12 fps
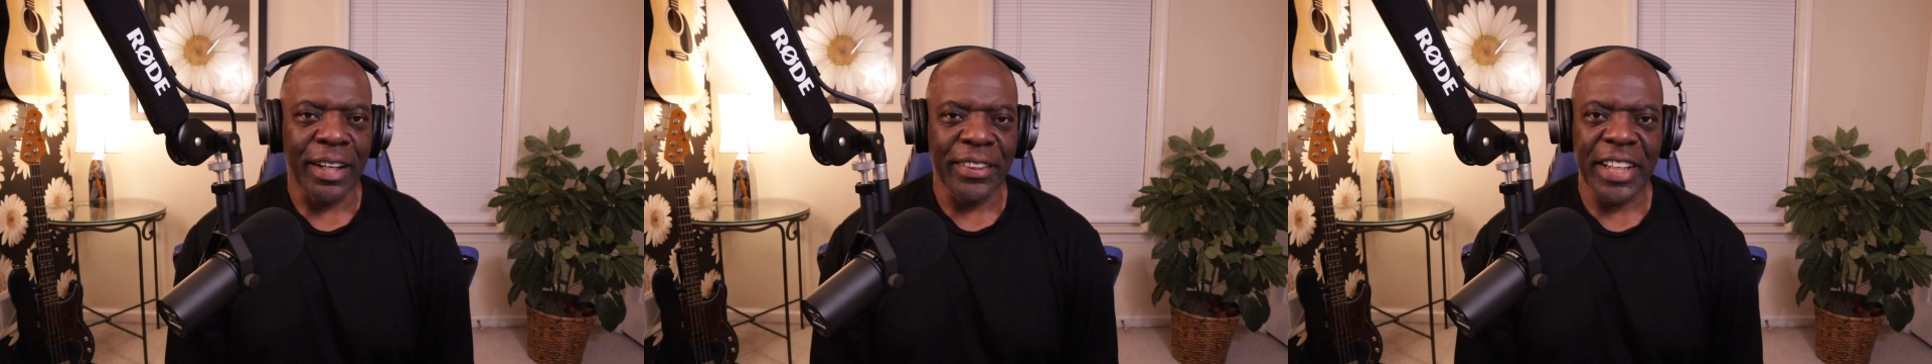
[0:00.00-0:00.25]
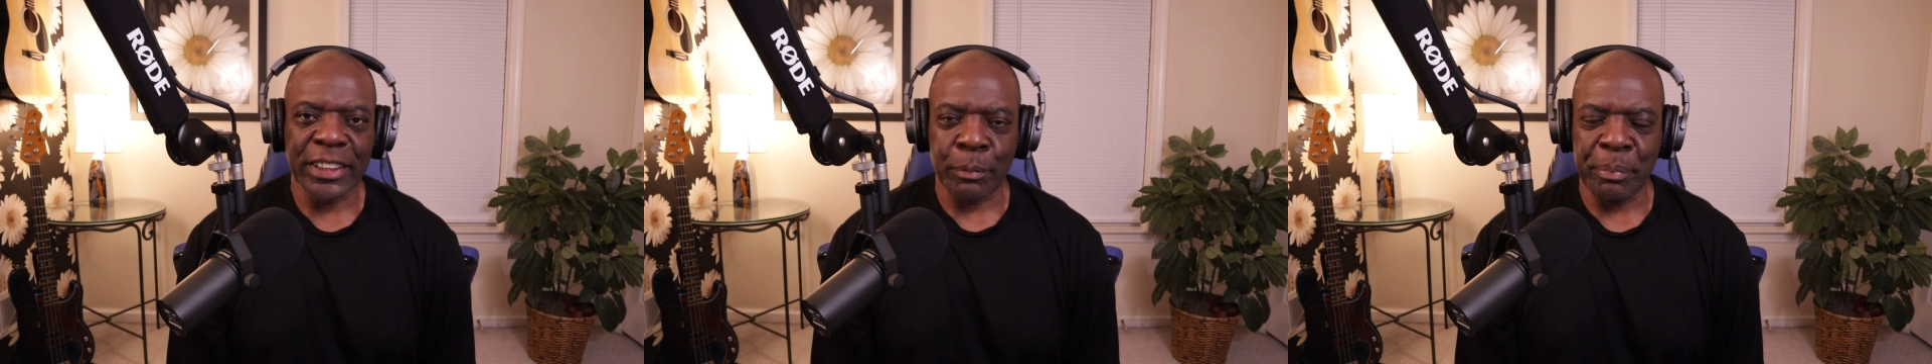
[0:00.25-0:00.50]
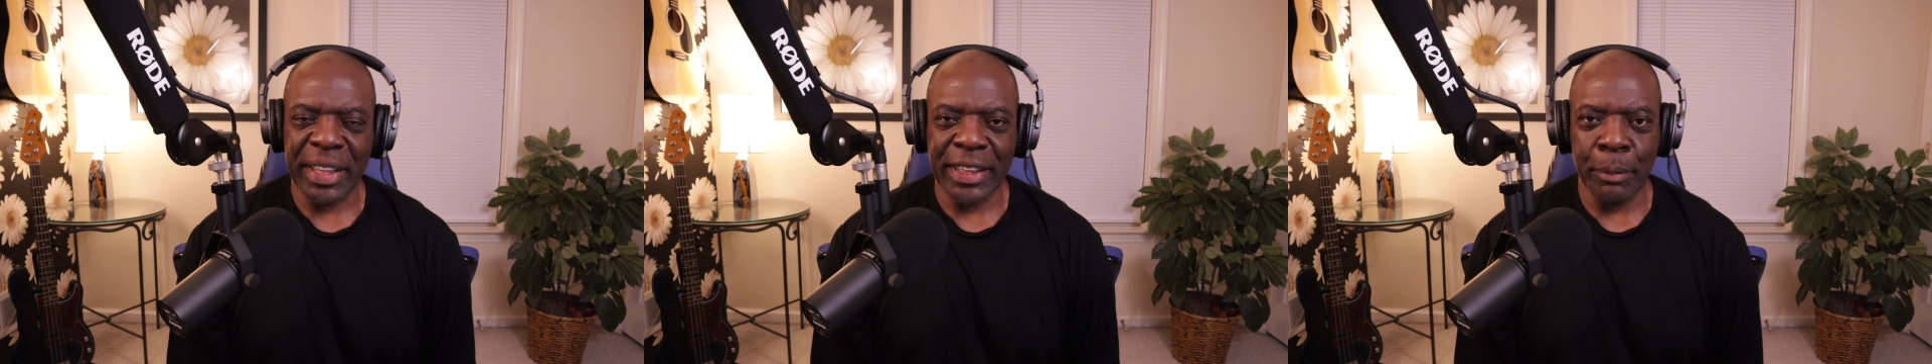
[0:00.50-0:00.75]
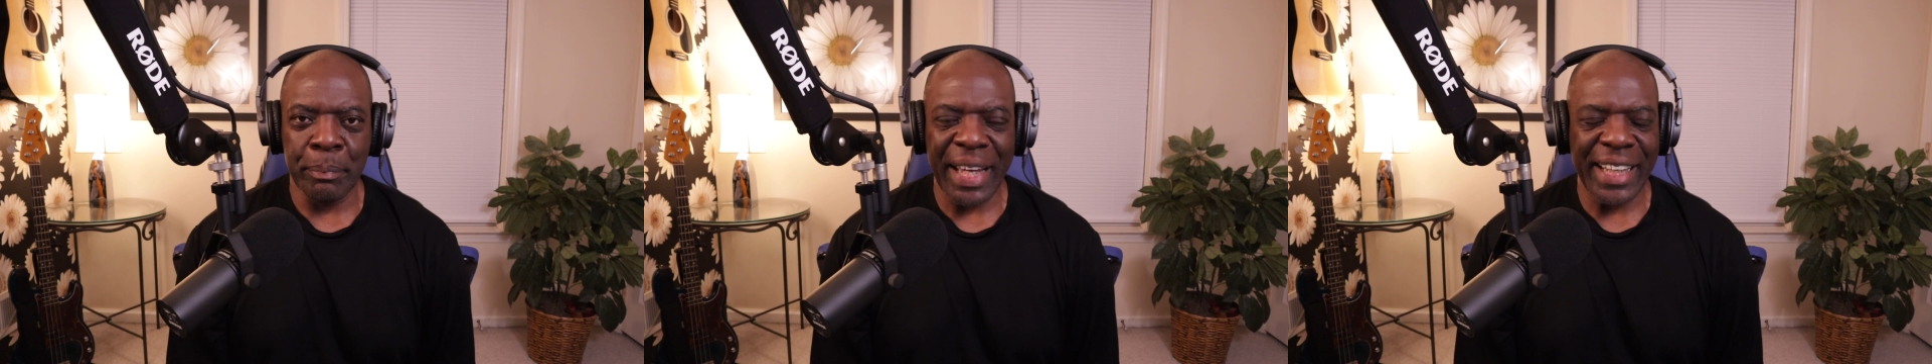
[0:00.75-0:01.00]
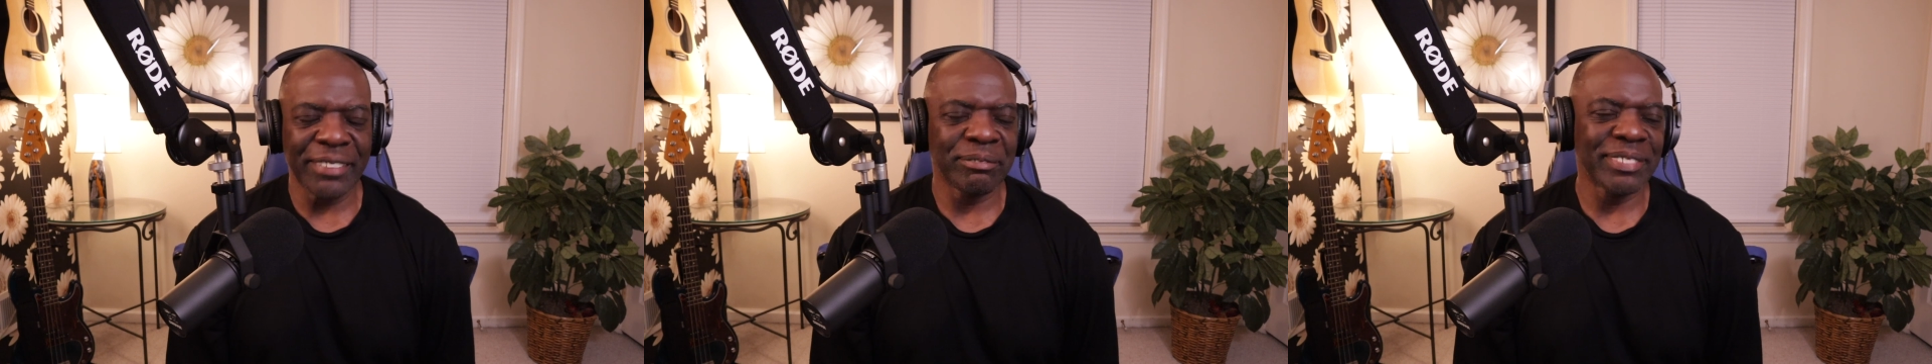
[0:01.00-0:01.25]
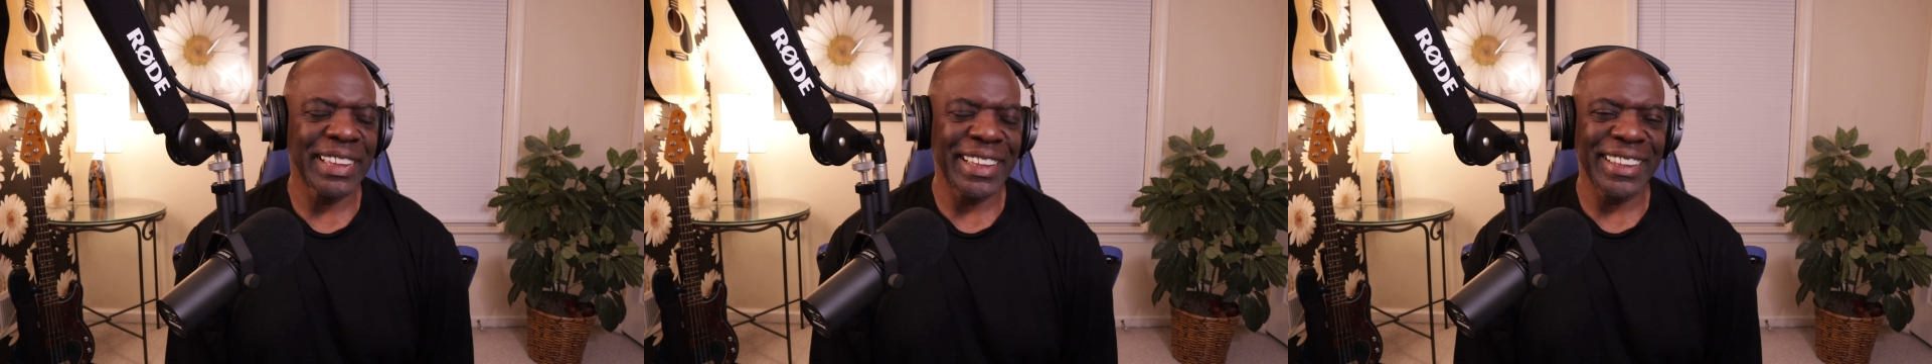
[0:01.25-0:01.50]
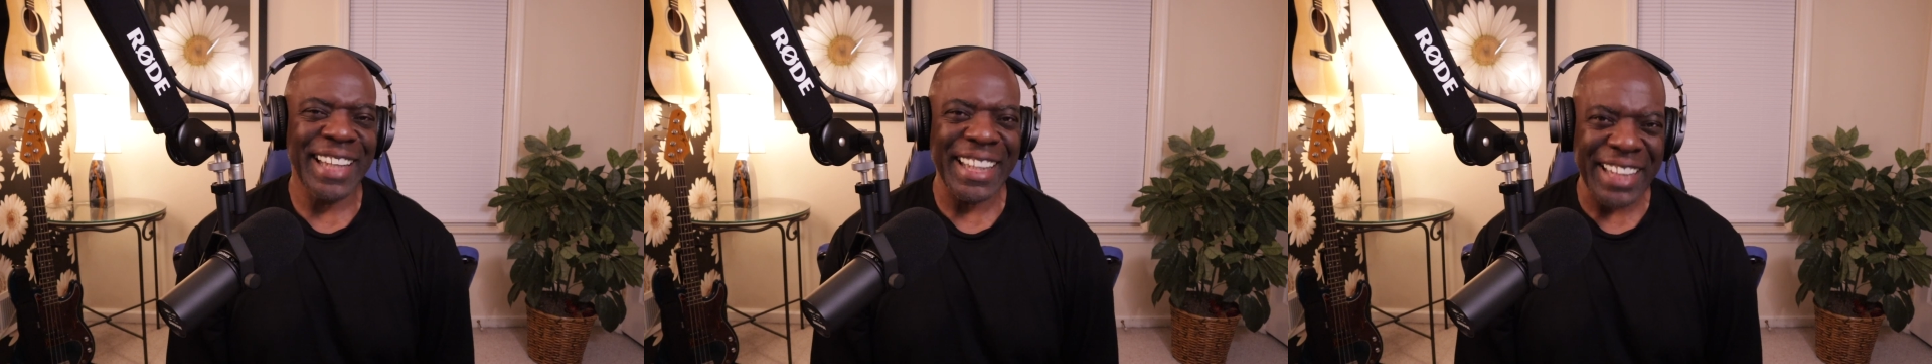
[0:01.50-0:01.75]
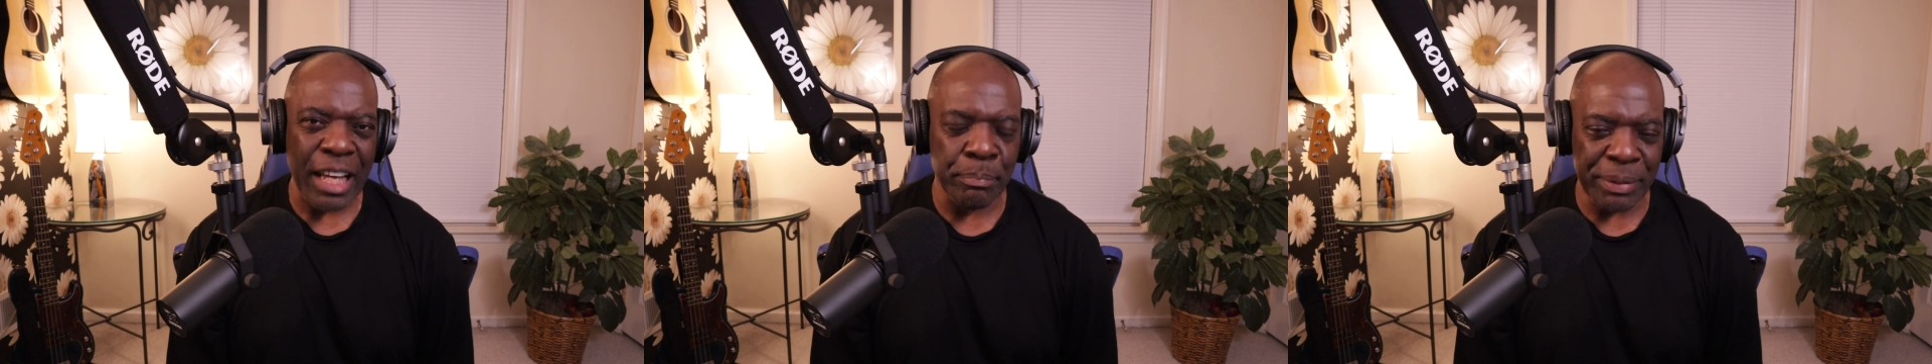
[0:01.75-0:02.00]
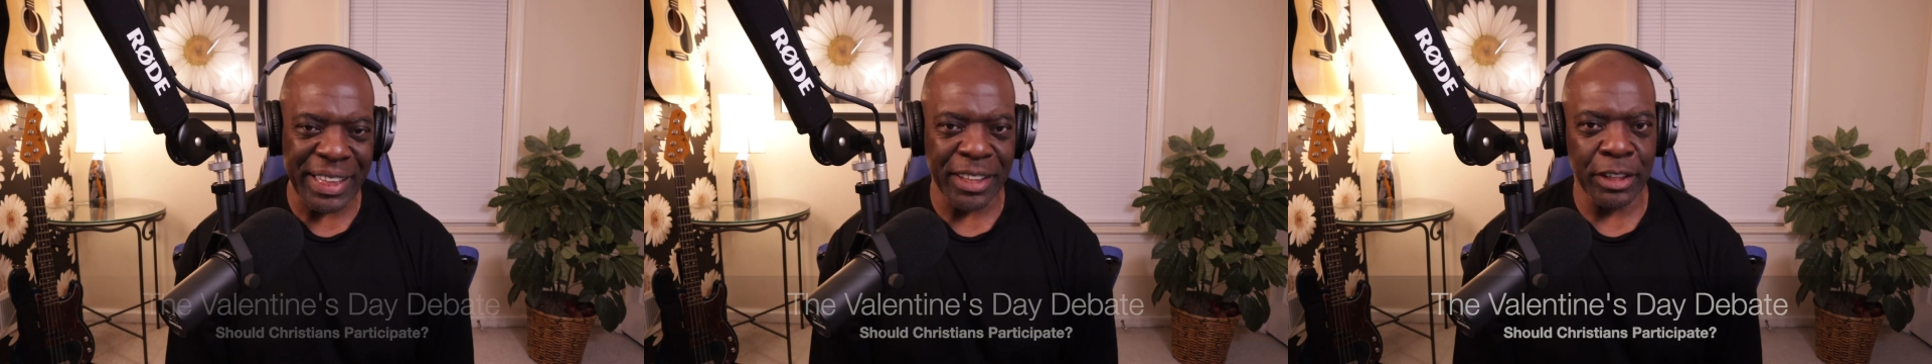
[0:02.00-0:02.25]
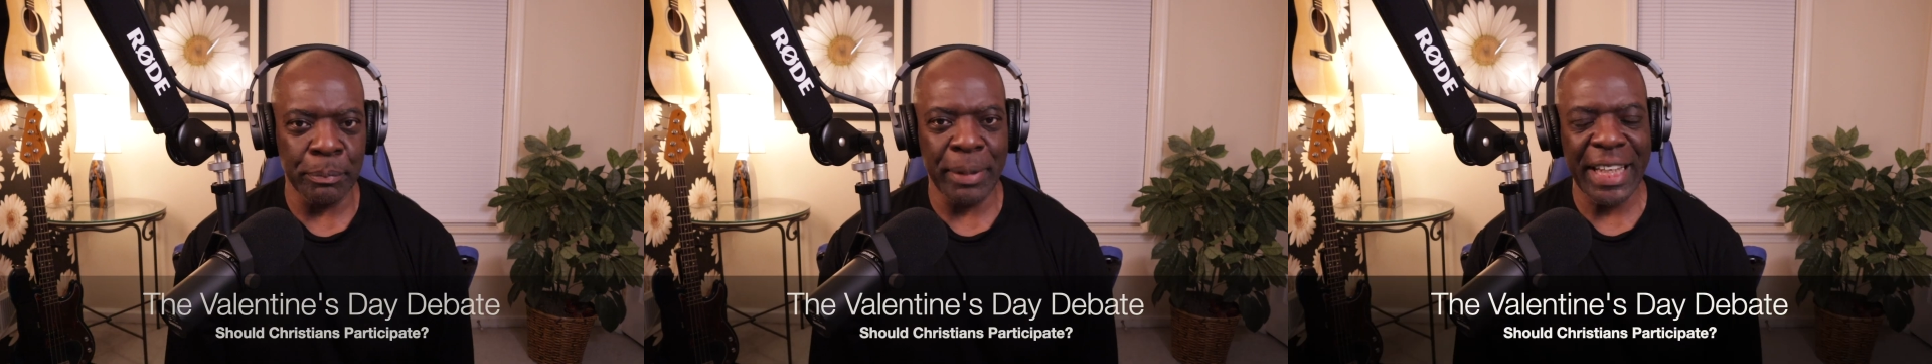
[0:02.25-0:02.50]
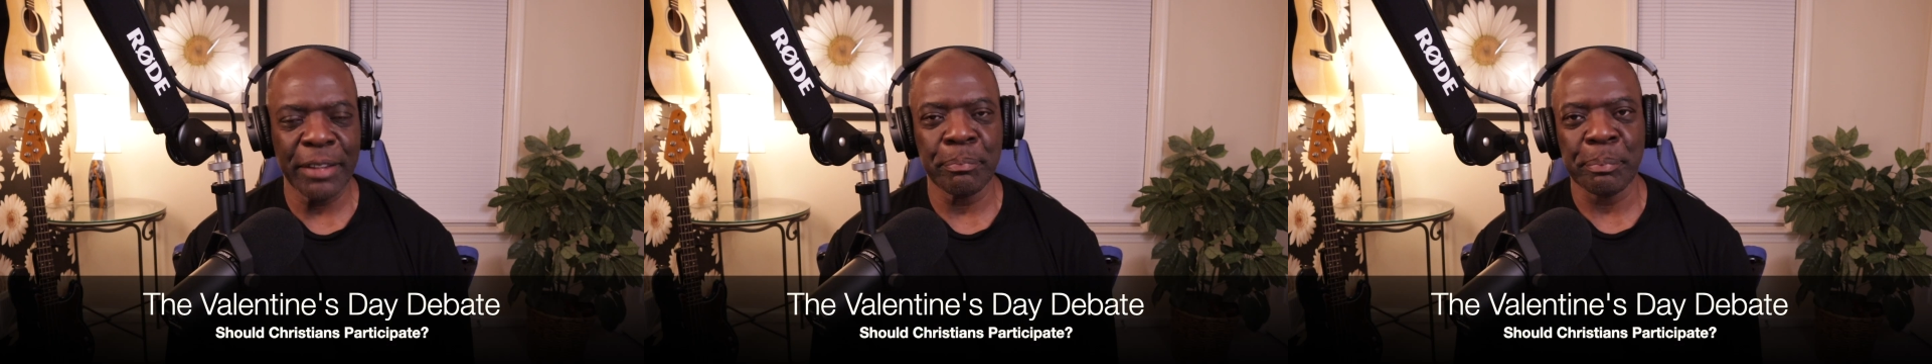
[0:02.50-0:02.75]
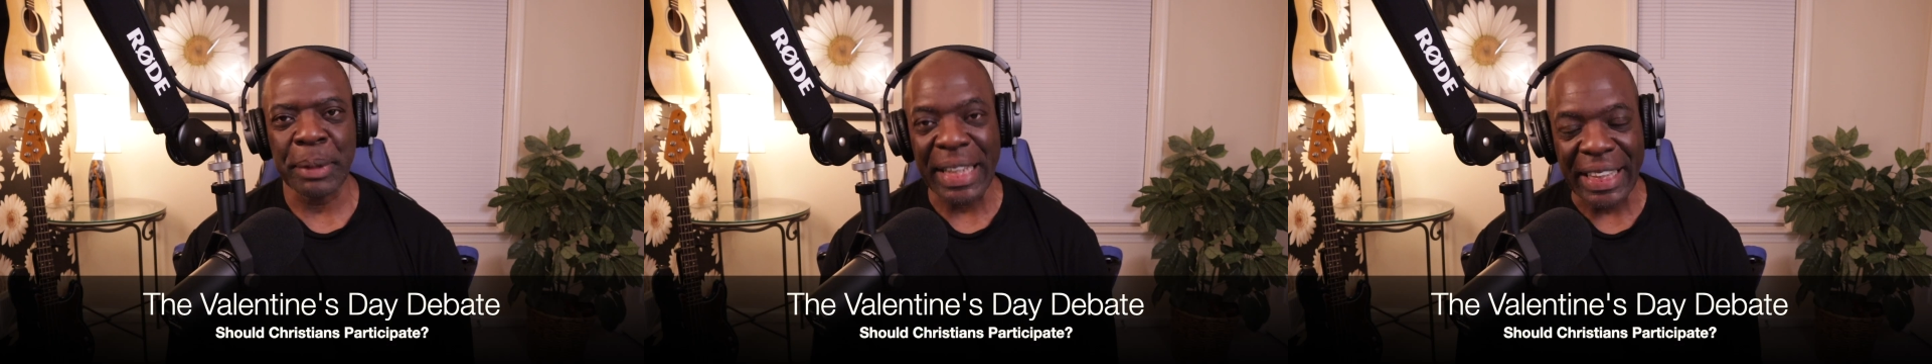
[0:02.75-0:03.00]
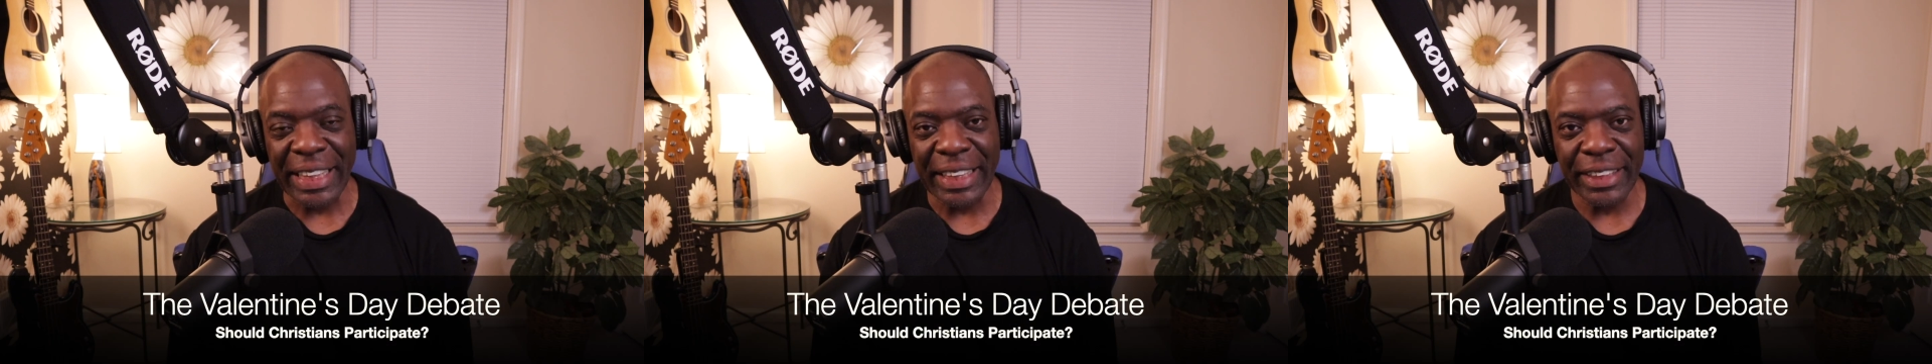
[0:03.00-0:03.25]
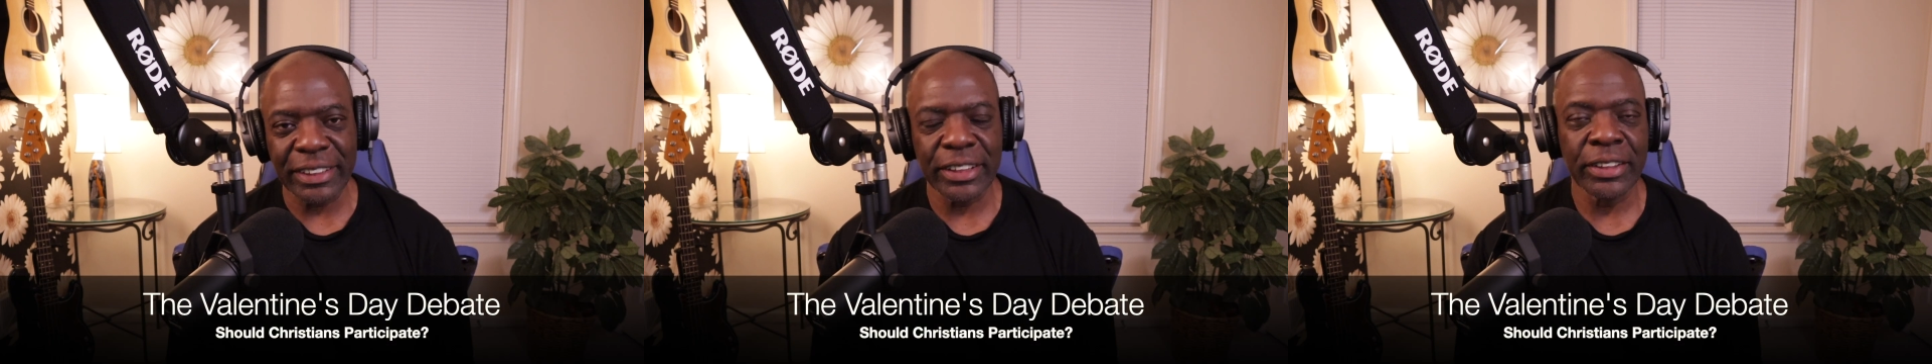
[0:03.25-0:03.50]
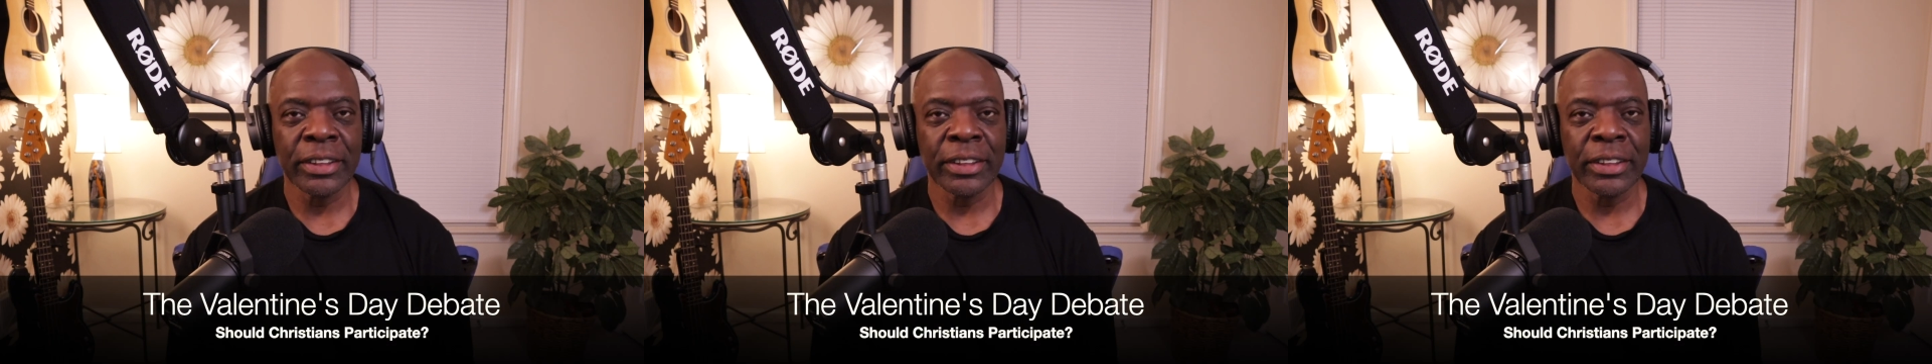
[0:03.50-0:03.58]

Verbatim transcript: Uh, there's a big debate, not that big a debate, but